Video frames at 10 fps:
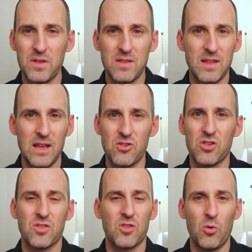these days
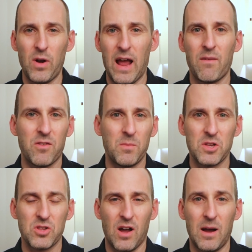just don't have as
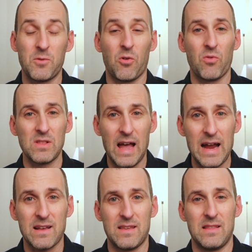much time to
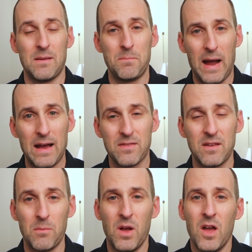relax in the
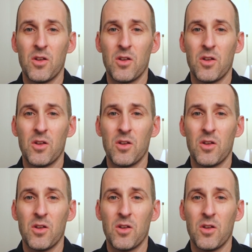bathtub.